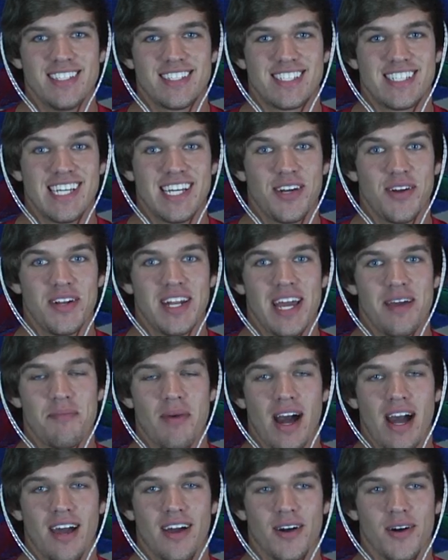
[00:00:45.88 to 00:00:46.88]
Cinco de
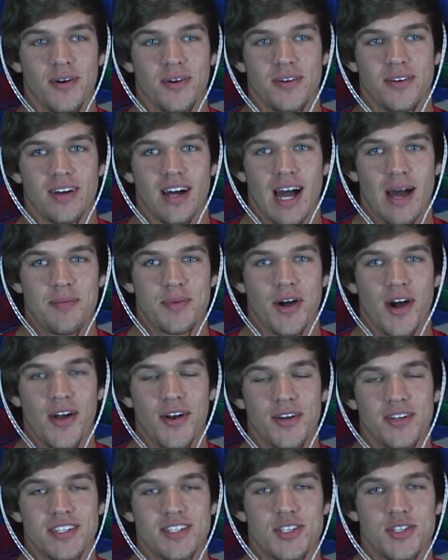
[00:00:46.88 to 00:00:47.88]
Mayo. I'm
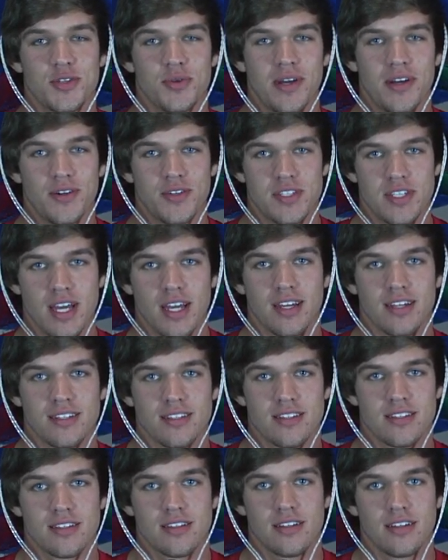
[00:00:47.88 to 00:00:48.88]
Connor, and this is 300
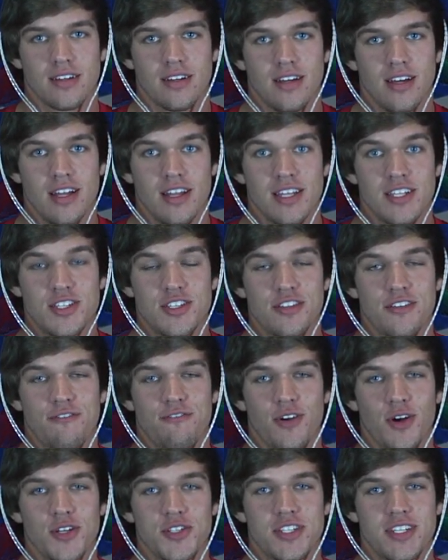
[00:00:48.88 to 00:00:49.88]
Seconds. This is the
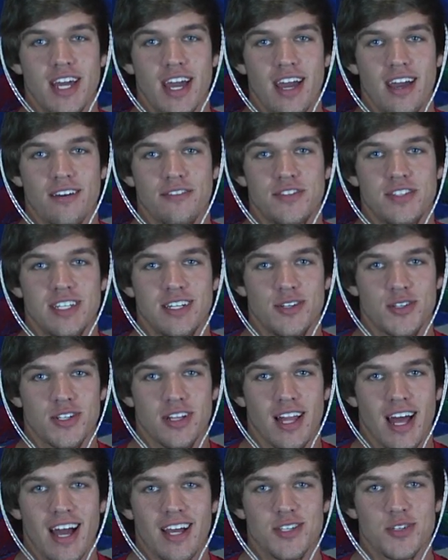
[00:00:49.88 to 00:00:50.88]
first day of
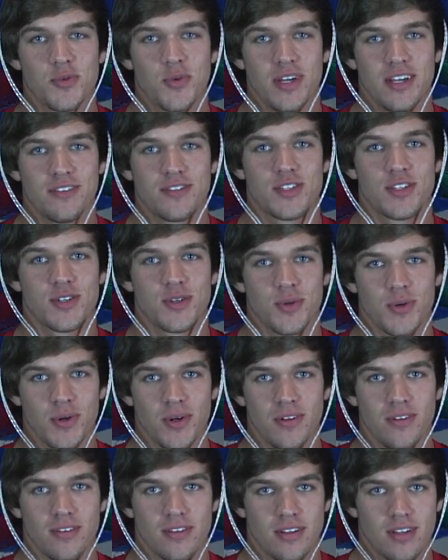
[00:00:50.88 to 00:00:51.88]
seniors' last week of
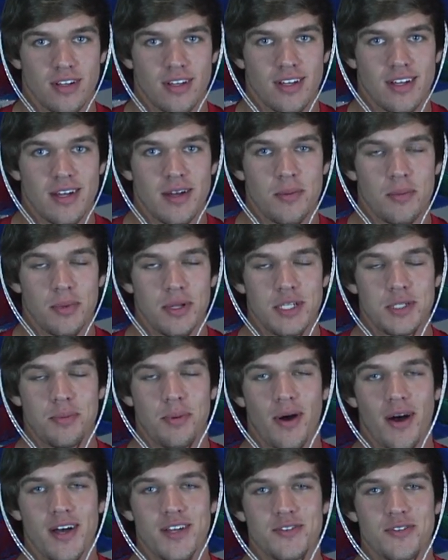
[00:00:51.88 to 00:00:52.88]
school.
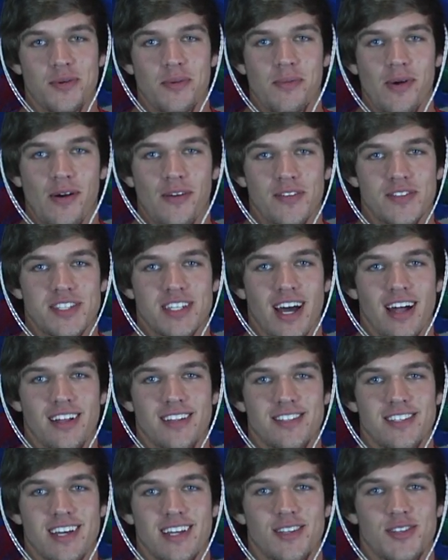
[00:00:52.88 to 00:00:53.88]
Please pause for a moment of
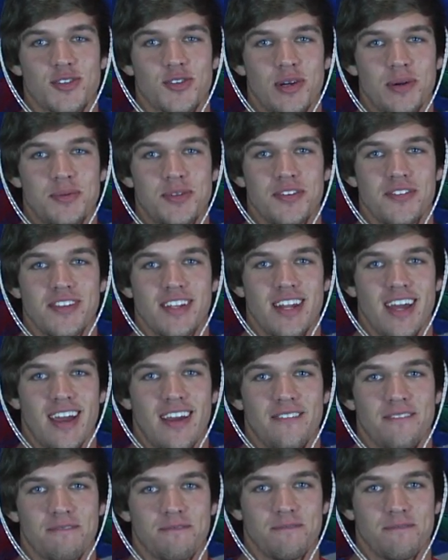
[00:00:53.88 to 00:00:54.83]
silence and the scripture of the day.